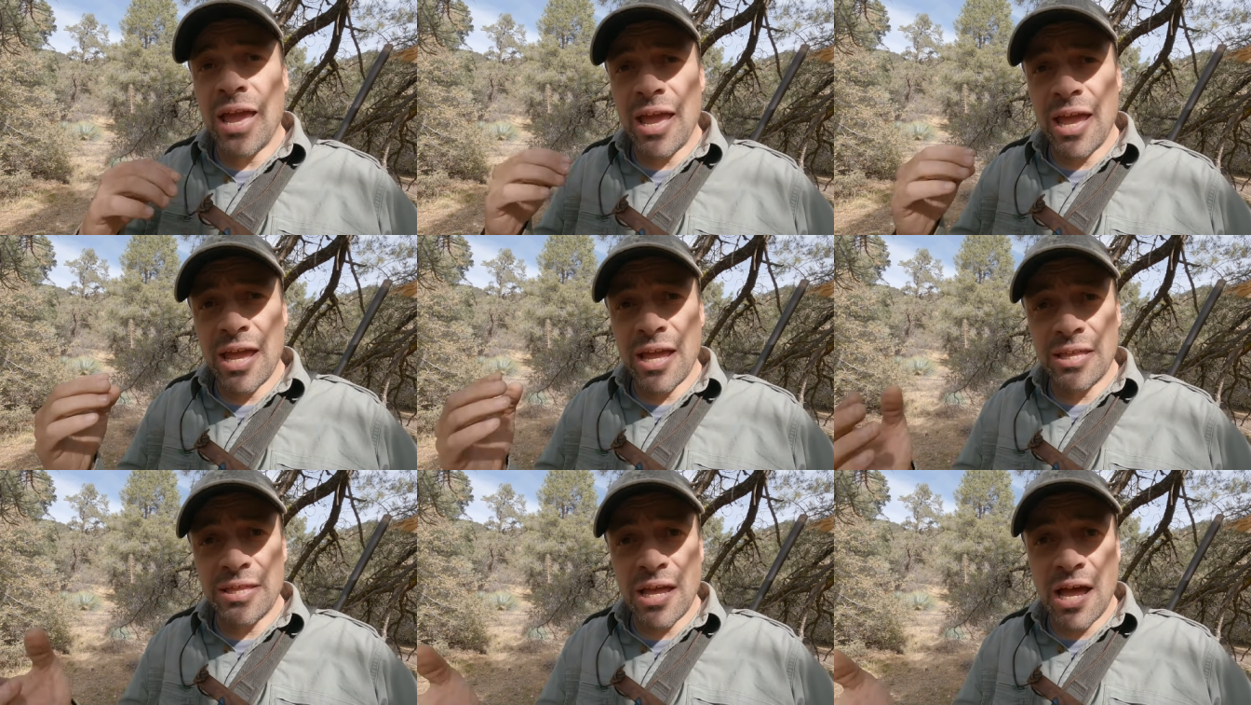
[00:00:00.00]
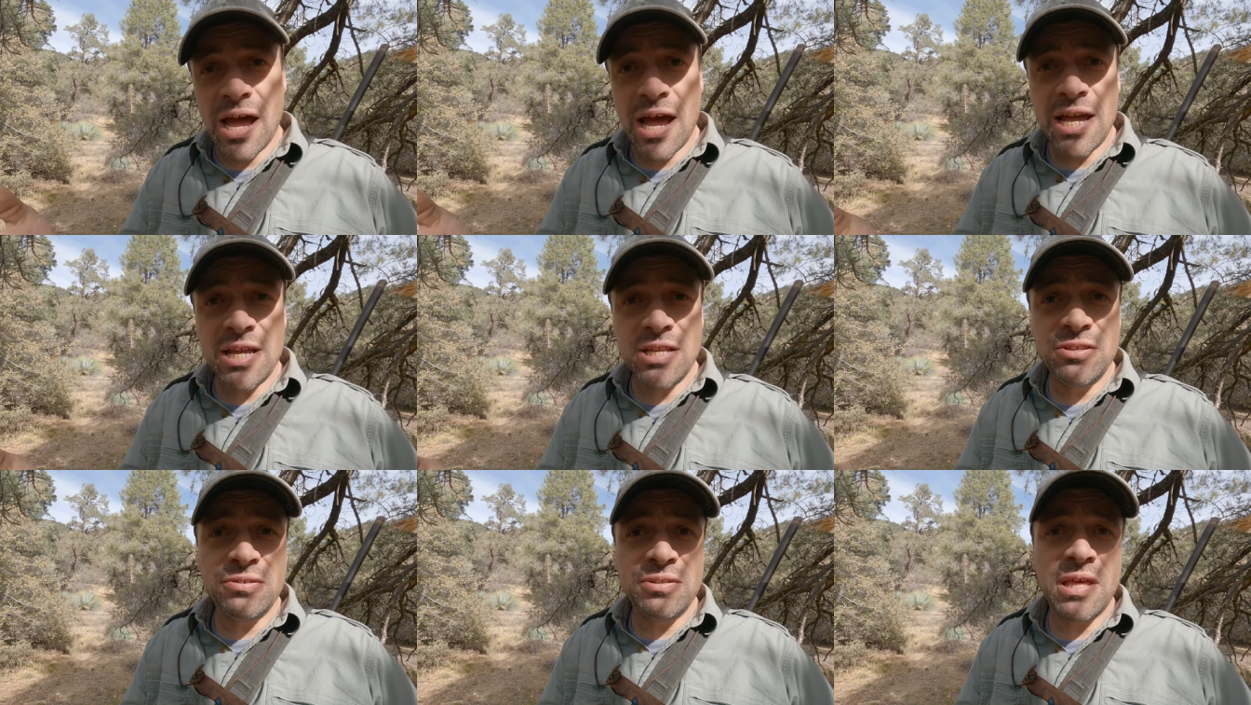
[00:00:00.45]
And
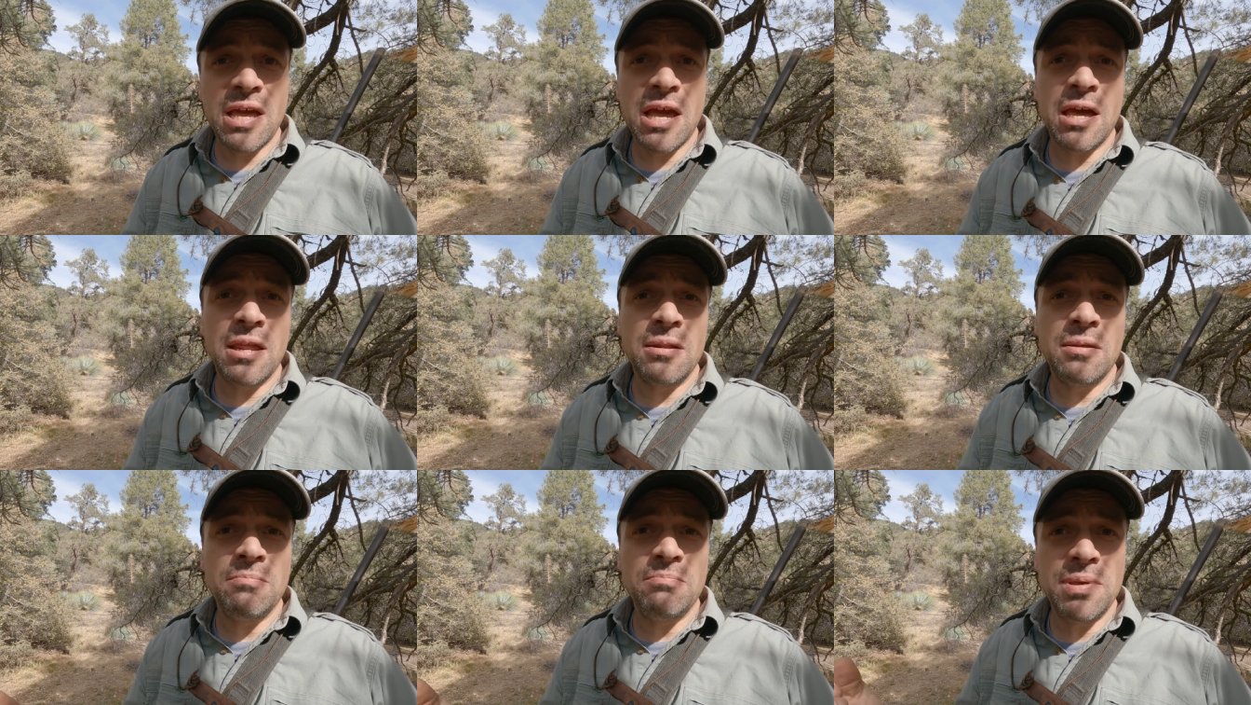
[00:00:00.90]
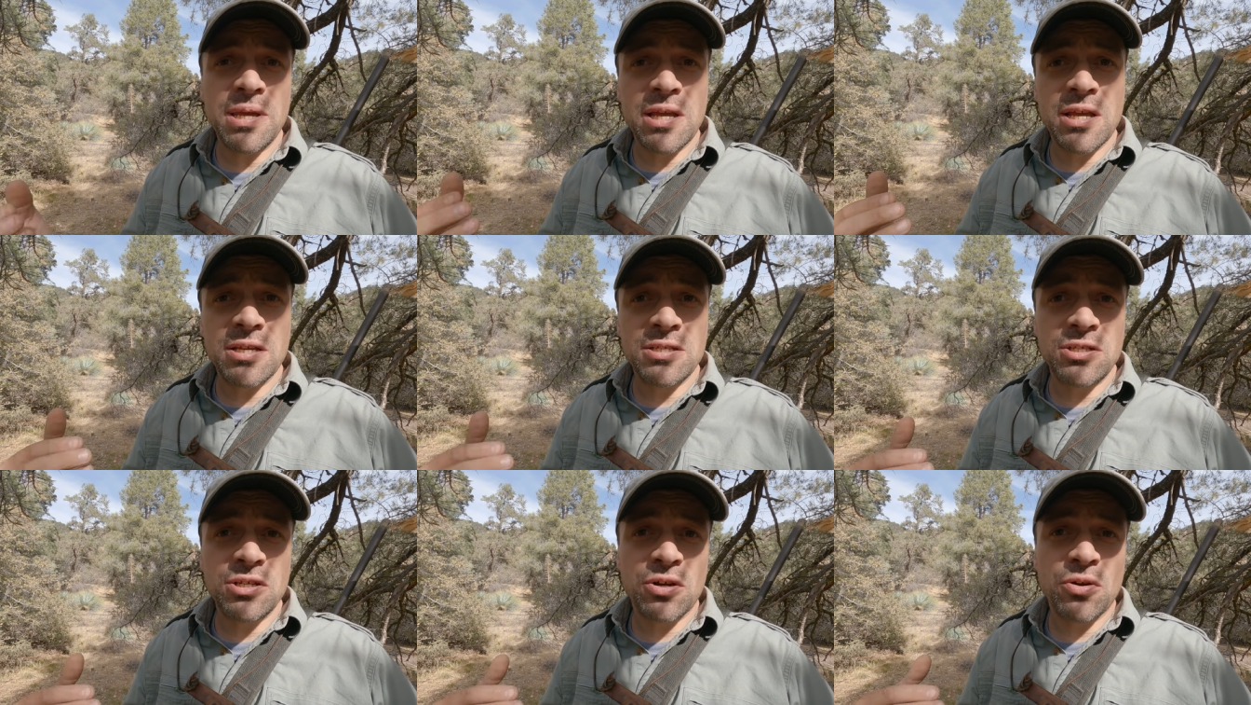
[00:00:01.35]
I do that
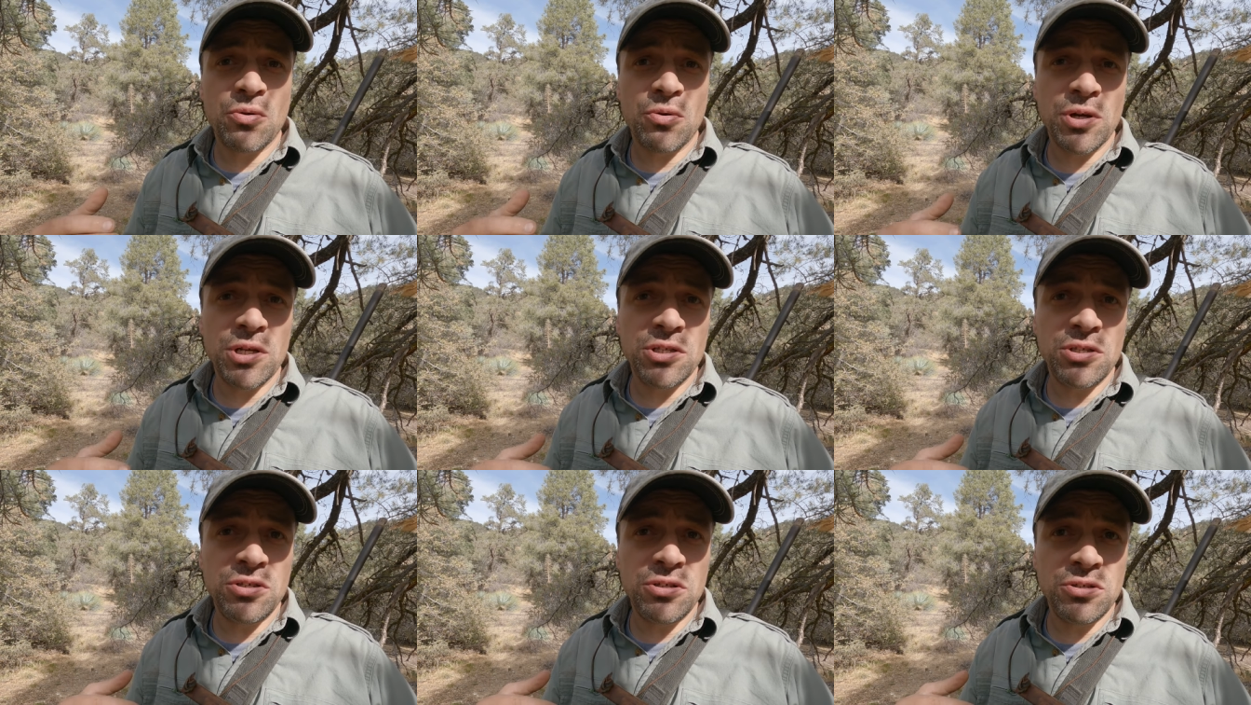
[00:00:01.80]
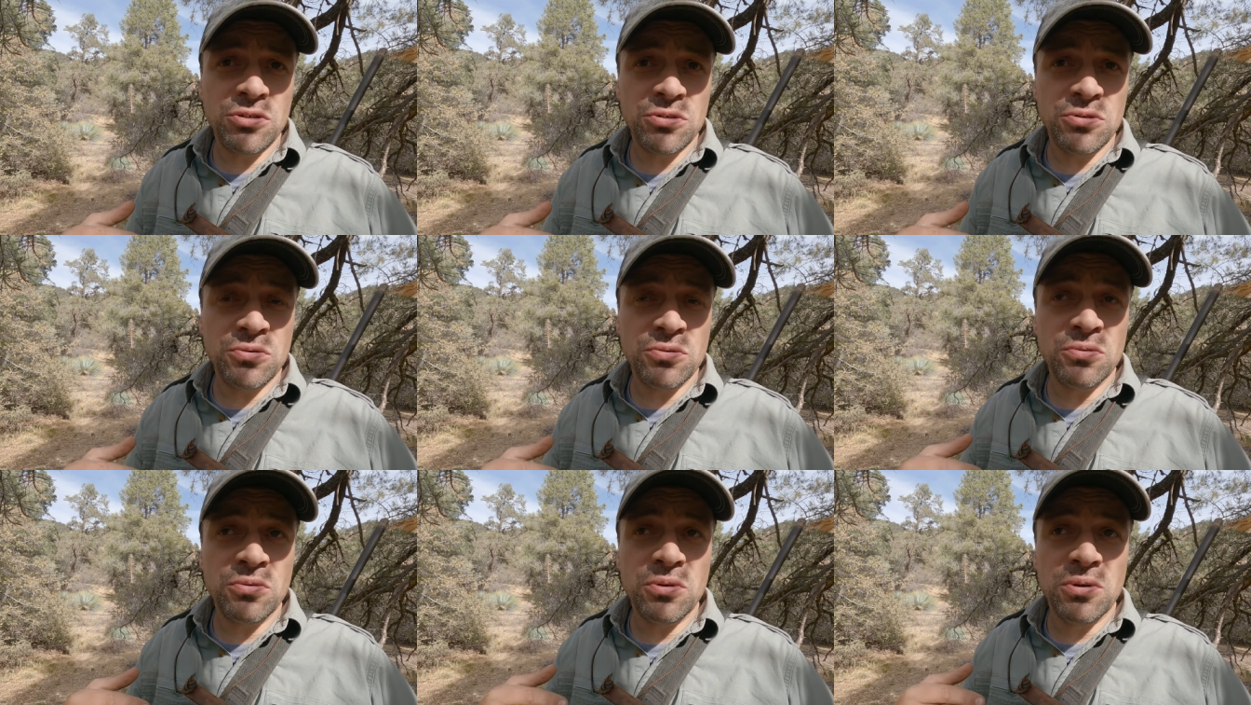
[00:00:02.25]
because you're going
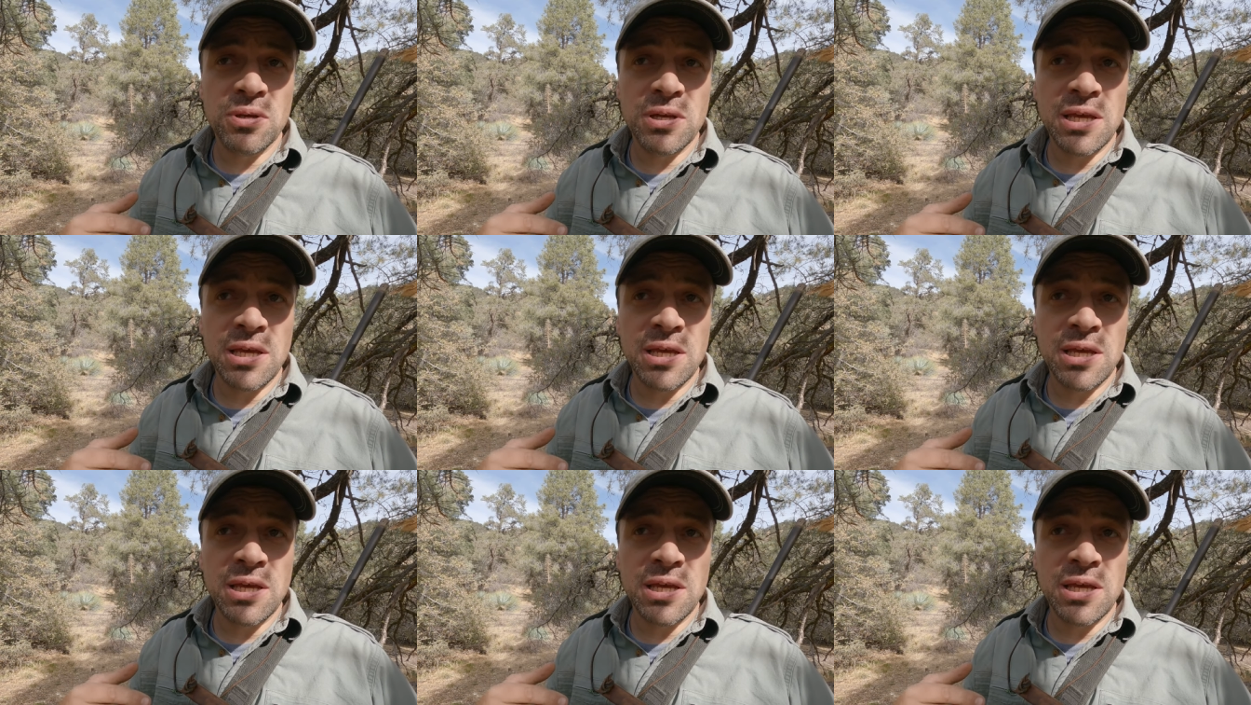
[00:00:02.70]
to